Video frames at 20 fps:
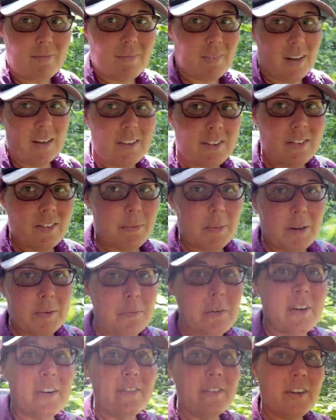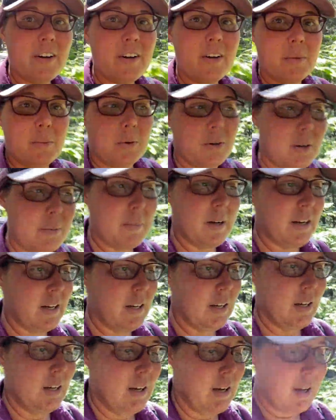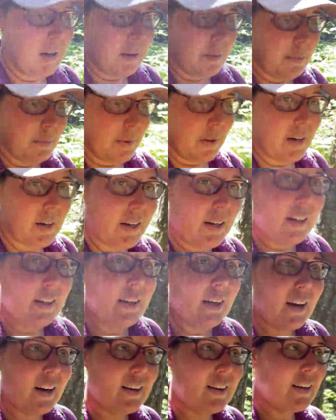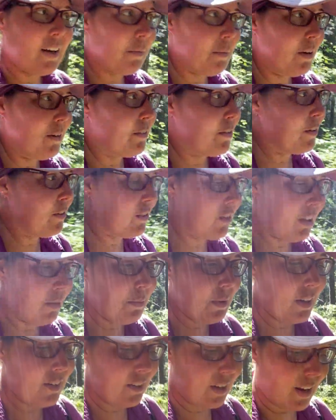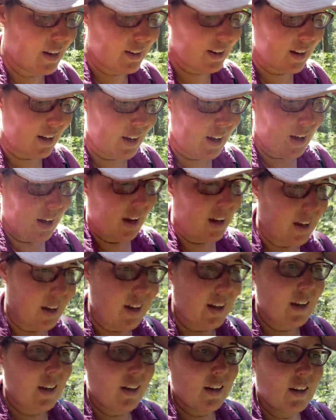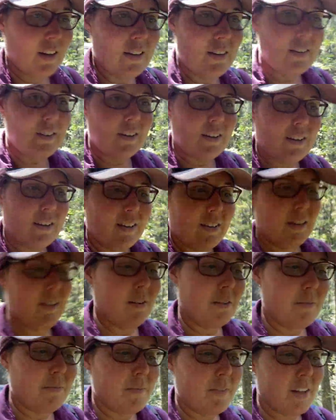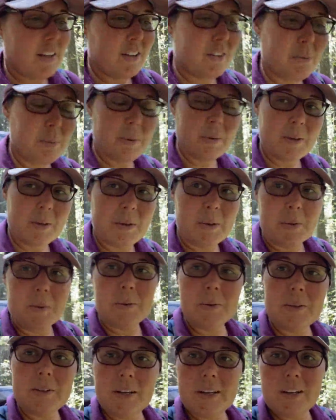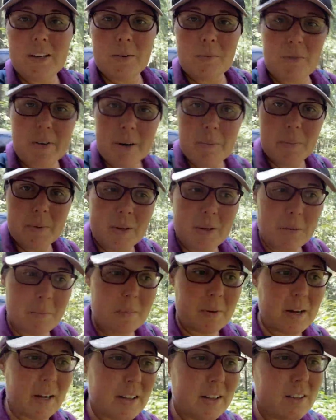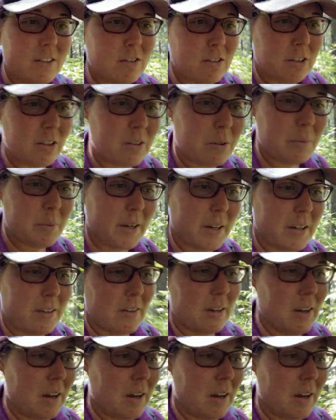it's been very warm, But yeah, got my first 10 by 10, and that's pretty cool. And I'm ramping up mileage a little bit.